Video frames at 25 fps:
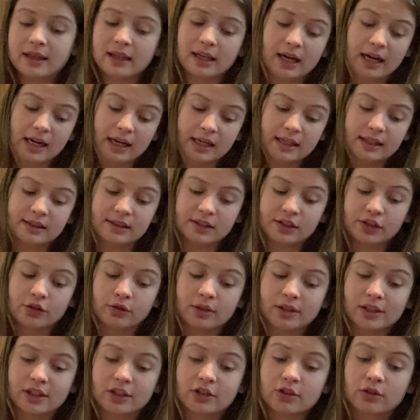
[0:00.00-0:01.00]
that the
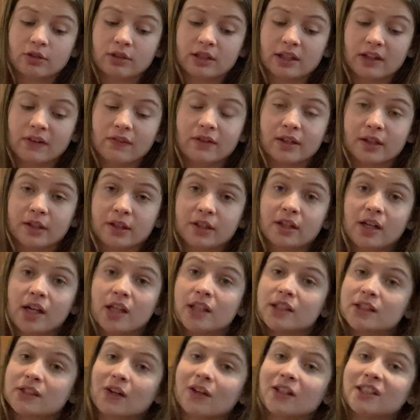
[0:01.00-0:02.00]
traditional definition
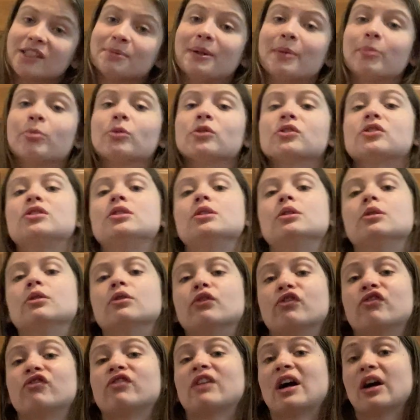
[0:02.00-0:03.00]
has caused people to
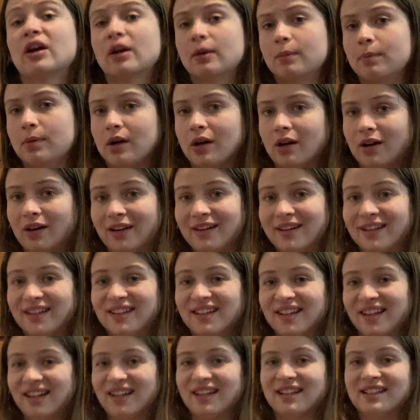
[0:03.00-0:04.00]
frown upon
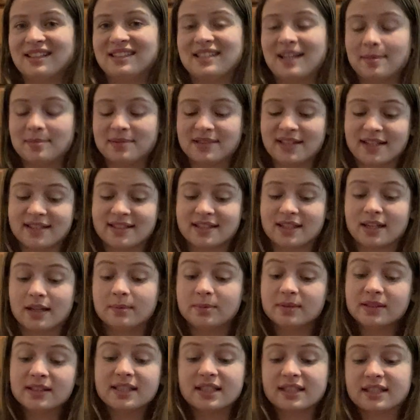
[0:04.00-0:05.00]
same-sex
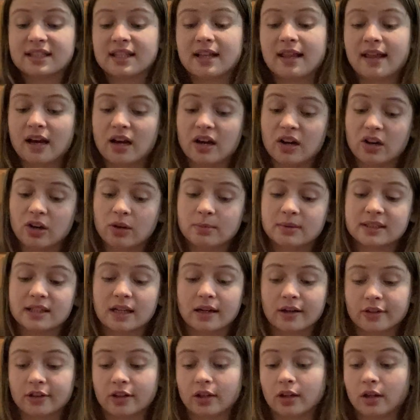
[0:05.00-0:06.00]
couples, he said that
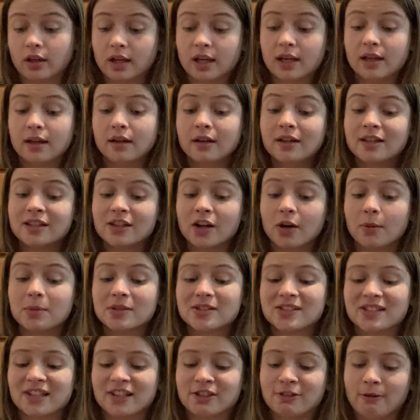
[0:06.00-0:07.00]

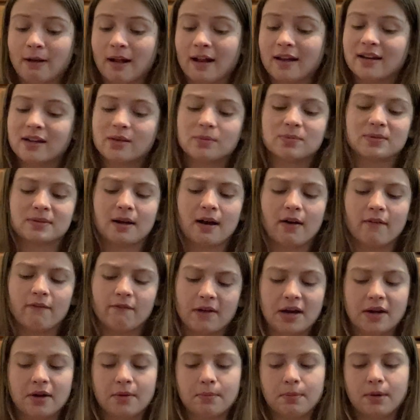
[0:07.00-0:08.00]
homosexuality was not
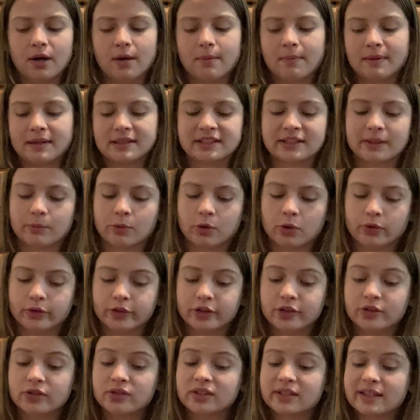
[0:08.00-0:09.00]
frowned upon by some
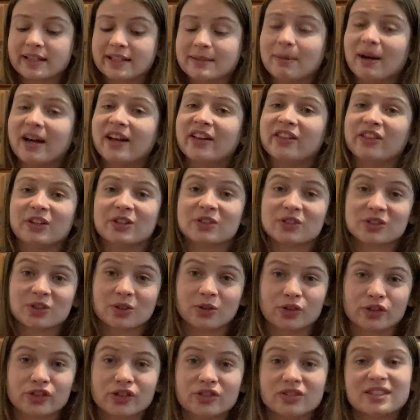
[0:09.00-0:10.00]
cultures, despite those
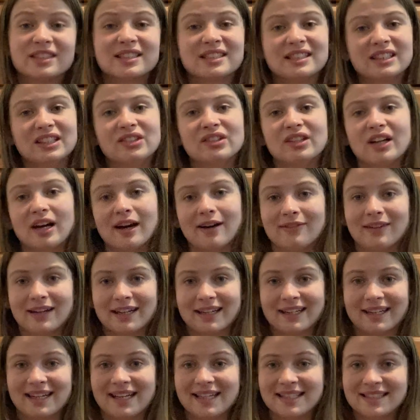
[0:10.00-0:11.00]
cultures still not
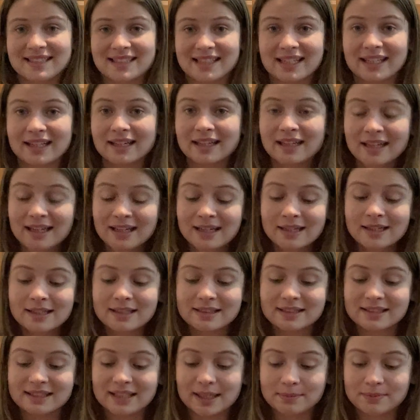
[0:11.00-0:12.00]
recognizing
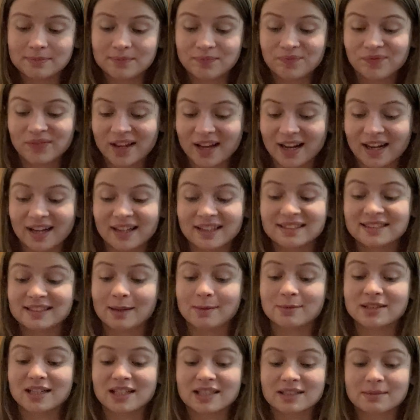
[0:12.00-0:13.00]

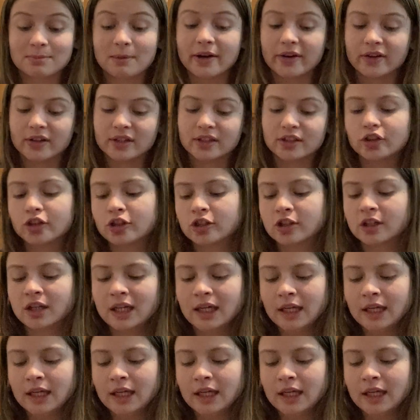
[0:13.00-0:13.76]
same-sex marriage.